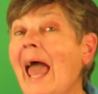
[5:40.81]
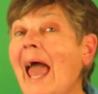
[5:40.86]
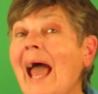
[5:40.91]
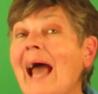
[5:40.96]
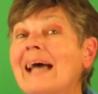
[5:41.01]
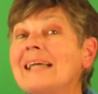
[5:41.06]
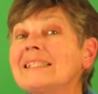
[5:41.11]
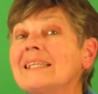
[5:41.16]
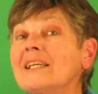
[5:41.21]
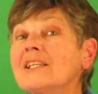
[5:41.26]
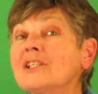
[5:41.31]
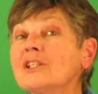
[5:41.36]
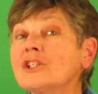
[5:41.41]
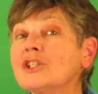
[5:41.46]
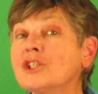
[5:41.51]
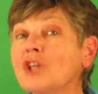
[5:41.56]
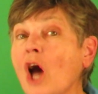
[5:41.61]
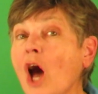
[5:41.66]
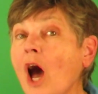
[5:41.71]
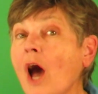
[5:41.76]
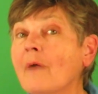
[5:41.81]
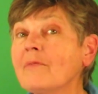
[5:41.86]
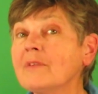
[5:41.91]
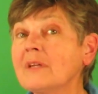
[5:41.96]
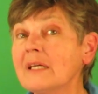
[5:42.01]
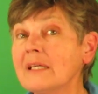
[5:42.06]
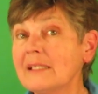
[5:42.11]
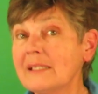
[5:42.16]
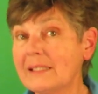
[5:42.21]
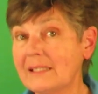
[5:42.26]
has a
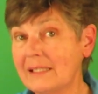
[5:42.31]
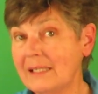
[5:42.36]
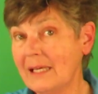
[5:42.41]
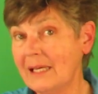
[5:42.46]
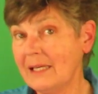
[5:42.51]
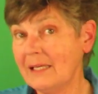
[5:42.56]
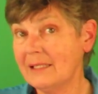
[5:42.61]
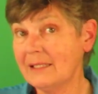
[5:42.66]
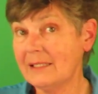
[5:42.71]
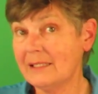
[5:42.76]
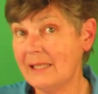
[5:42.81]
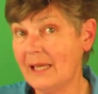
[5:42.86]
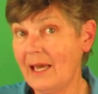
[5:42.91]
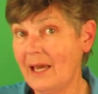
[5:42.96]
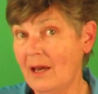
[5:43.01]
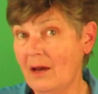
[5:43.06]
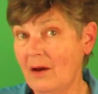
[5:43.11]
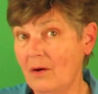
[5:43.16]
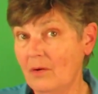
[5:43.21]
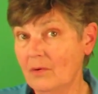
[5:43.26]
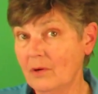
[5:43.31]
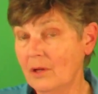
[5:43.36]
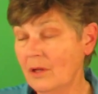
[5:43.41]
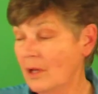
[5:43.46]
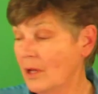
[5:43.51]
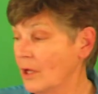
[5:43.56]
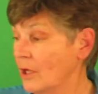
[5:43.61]
soft C sound.